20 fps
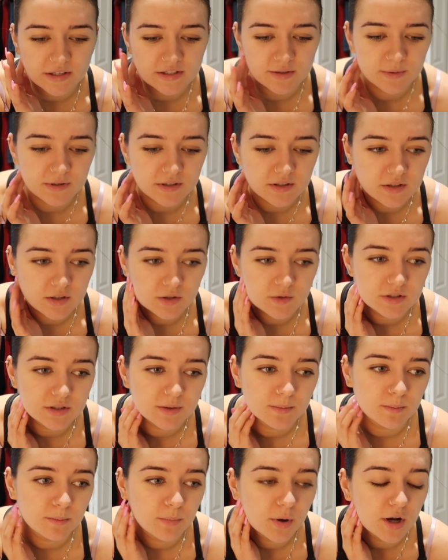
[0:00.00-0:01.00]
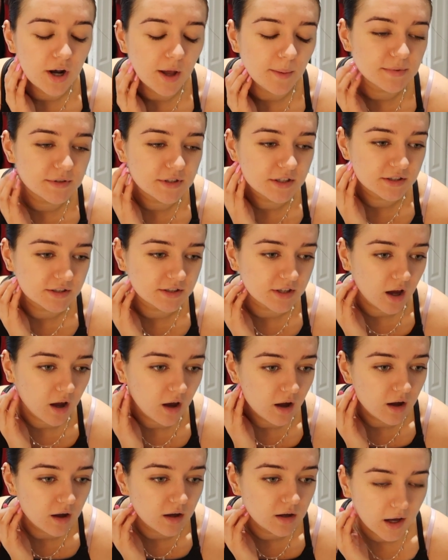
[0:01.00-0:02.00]
So we're going to do some pull-ups to
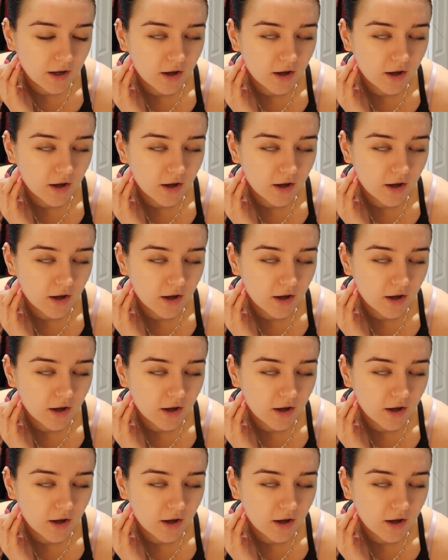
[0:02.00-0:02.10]
start.